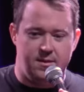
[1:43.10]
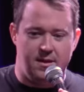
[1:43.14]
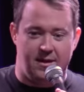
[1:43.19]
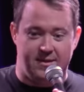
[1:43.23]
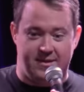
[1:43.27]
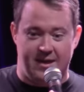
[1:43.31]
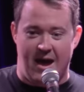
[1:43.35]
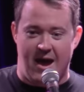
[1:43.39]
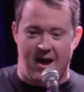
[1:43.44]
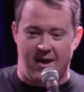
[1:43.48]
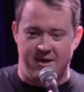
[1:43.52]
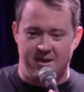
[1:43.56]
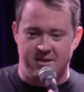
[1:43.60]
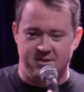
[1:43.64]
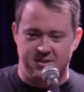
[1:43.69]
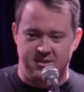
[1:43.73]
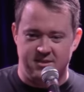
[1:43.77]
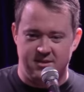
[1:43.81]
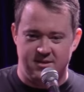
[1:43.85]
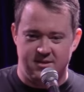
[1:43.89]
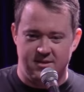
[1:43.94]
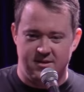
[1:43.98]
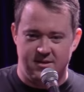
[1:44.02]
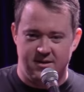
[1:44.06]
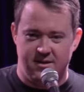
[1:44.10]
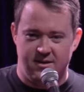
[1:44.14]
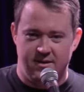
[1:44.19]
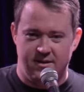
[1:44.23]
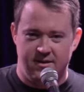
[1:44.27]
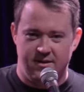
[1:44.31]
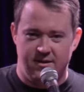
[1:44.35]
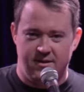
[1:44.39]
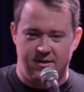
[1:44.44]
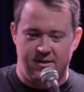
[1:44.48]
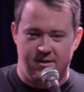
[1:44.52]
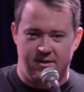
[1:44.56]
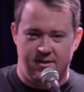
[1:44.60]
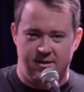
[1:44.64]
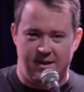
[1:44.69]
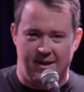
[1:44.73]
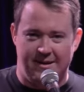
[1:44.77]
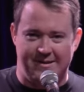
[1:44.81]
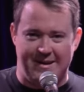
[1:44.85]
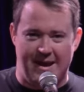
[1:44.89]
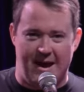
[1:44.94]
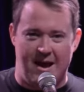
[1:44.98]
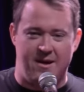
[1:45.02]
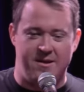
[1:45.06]
Italians?
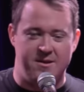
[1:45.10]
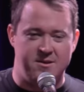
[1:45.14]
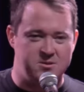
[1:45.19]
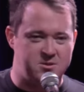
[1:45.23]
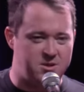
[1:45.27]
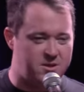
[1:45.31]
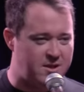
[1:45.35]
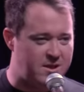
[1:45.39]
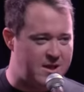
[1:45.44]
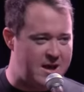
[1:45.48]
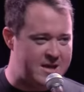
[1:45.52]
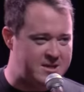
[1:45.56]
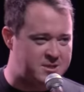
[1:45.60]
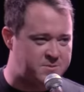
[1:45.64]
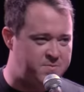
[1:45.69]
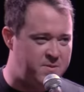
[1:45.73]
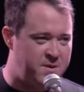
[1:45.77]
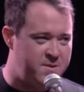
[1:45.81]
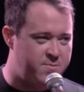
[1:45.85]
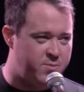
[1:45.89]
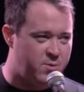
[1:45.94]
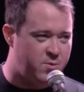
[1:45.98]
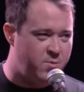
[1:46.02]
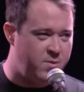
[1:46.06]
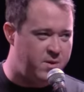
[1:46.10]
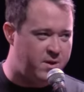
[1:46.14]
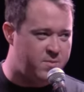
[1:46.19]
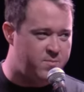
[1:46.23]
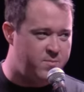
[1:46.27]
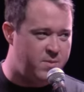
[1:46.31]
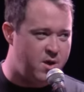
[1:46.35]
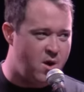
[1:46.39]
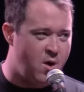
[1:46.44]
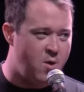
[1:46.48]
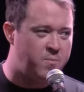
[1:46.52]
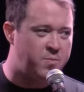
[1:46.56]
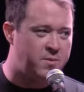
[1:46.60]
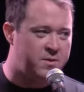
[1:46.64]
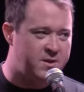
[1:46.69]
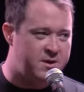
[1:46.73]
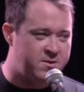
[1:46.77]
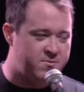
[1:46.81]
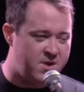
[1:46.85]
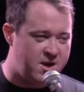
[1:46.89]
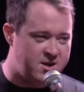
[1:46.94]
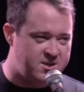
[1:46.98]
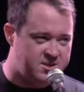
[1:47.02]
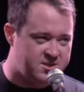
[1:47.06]
Italians are the last people we can be
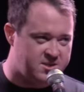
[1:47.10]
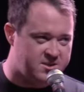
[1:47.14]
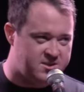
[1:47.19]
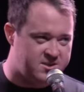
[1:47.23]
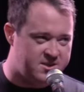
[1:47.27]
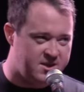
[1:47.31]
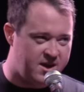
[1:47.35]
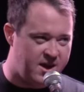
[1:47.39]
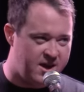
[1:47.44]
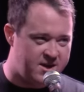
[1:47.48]
openly racist